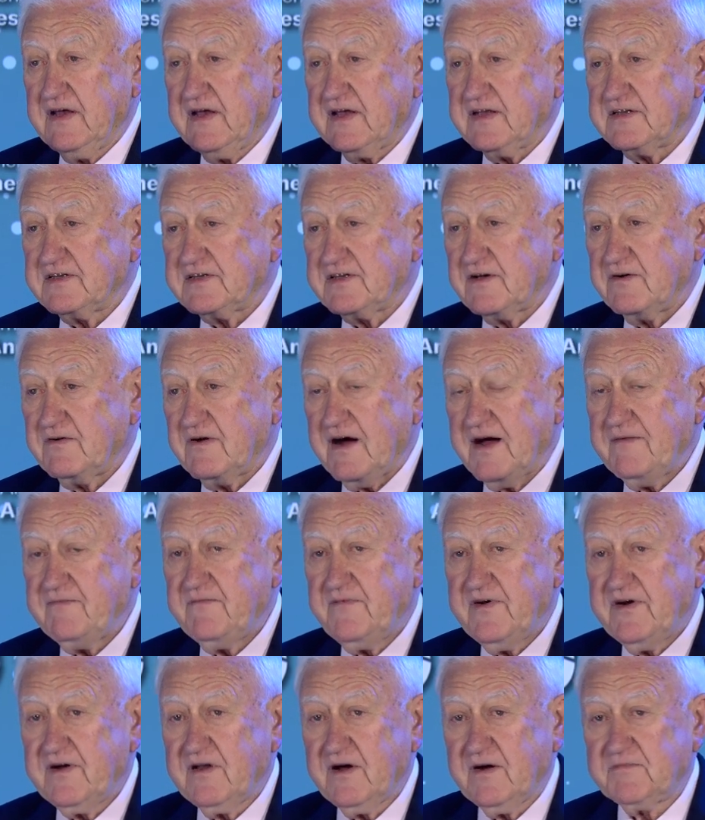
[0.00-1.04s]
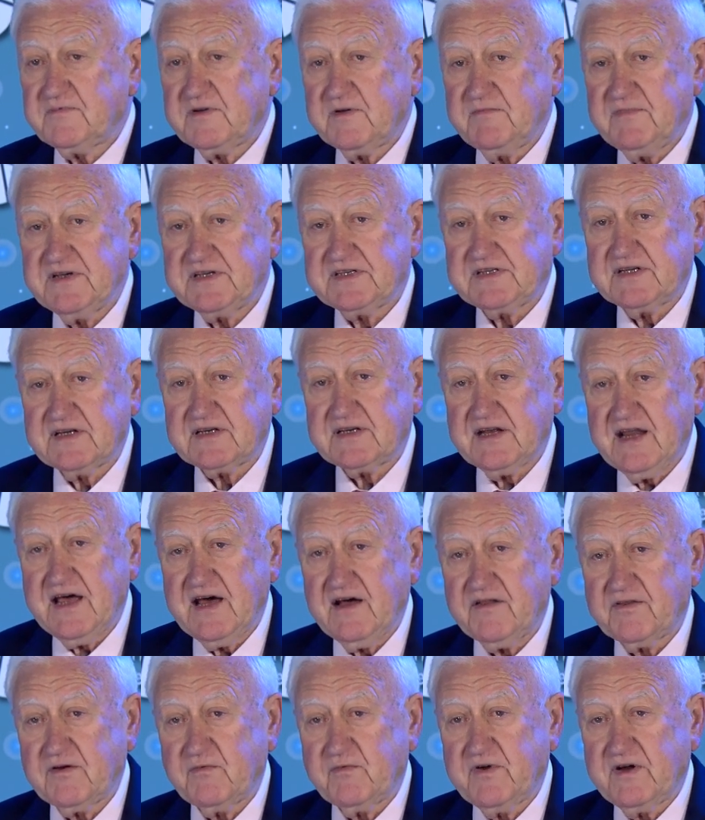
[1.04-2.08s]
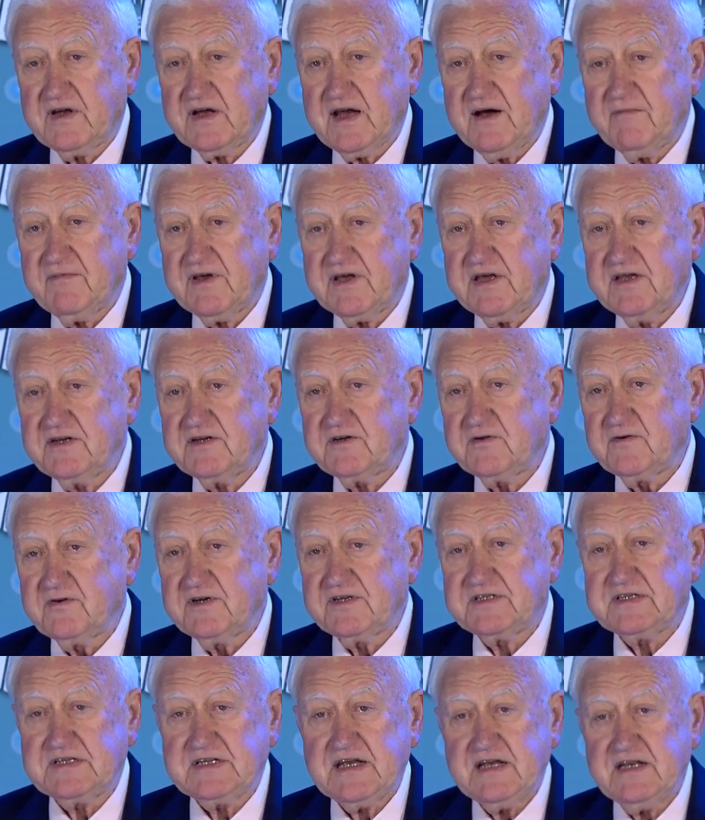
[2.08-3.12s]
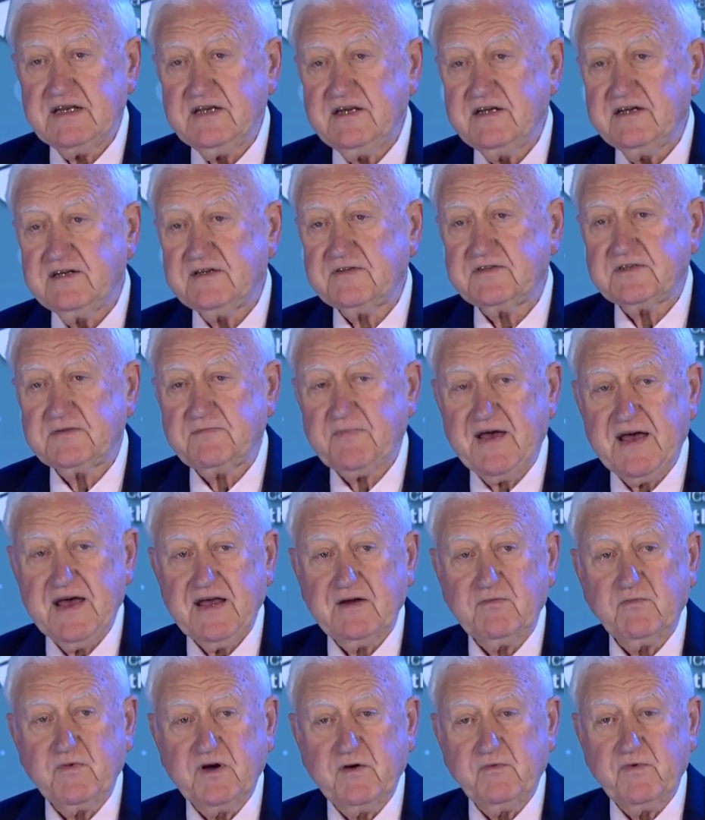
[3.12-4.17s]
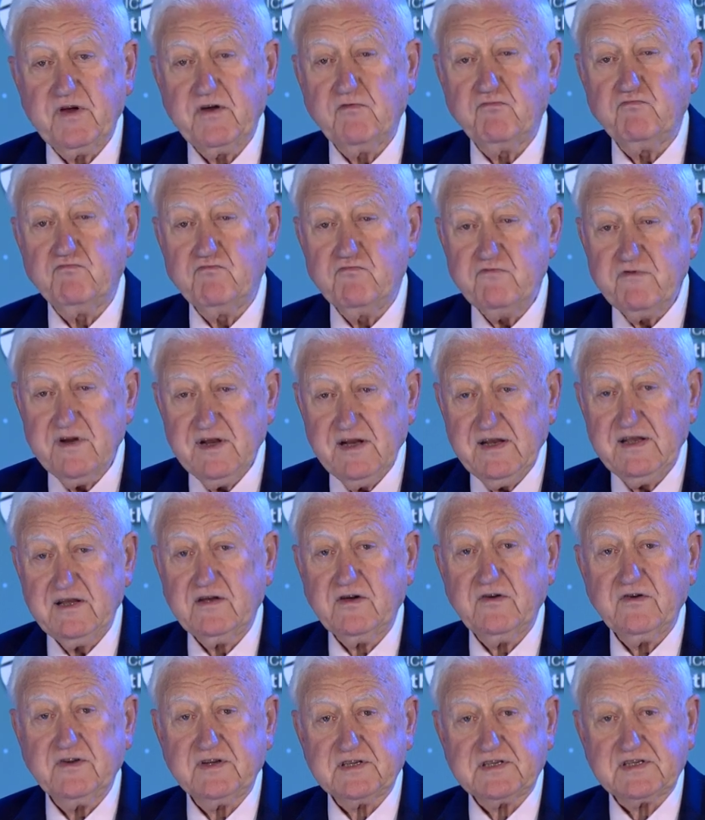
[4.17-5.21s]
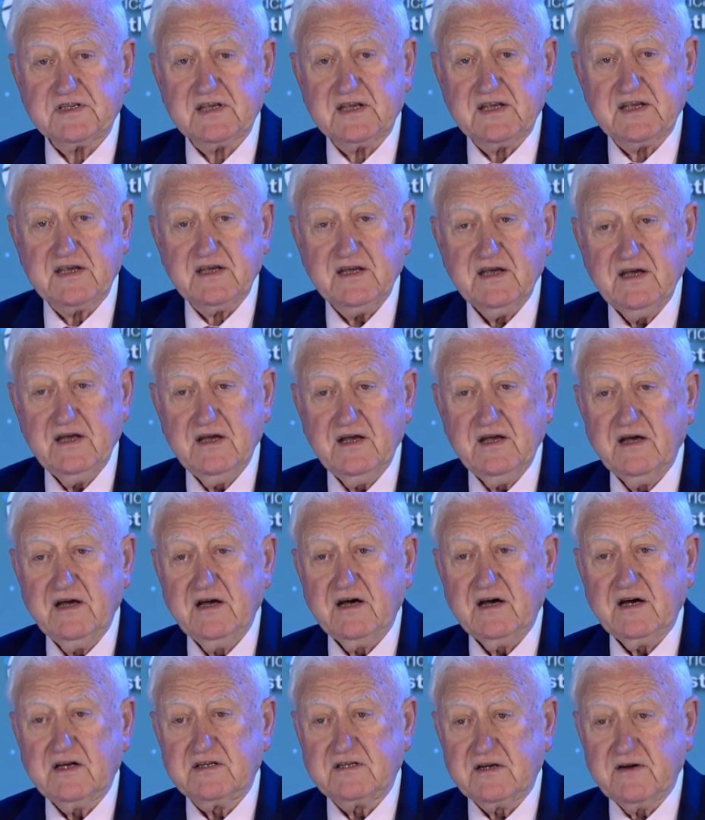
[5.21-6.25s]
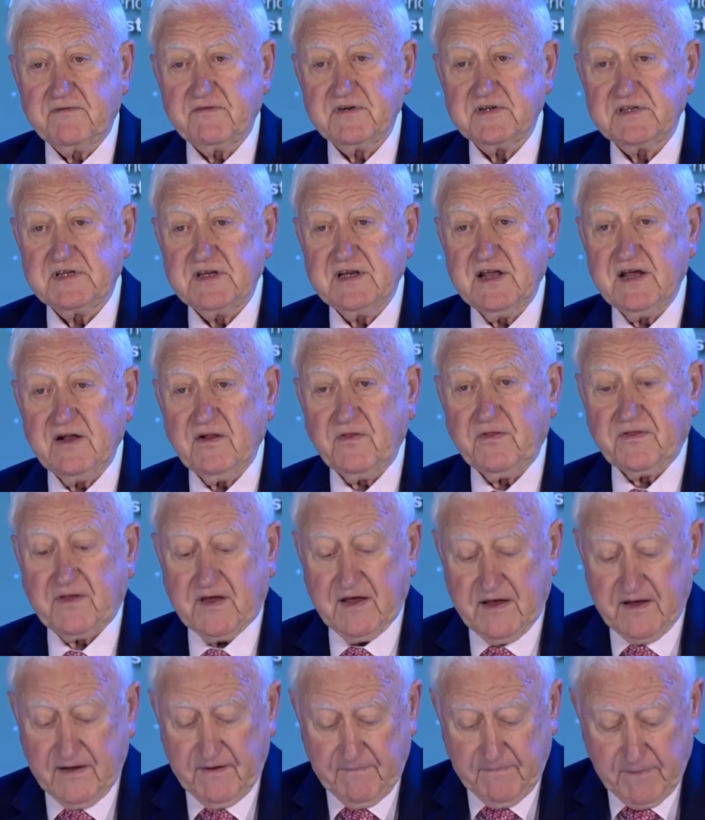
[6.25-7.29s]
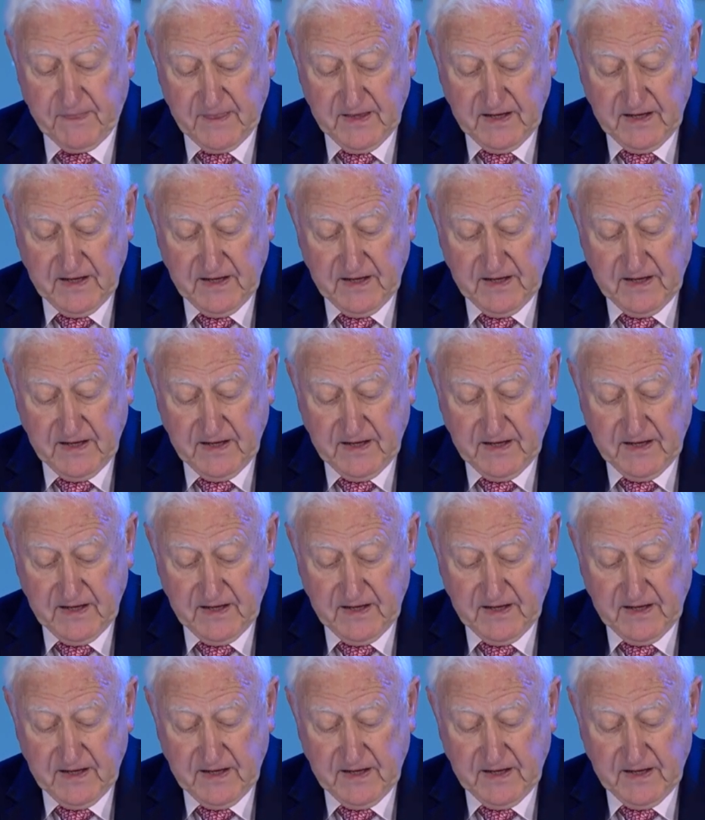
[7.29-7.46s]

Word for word: And so I'm very optimistic now that we're coming into a 10 year span where we're really going to see a difference in healthcare.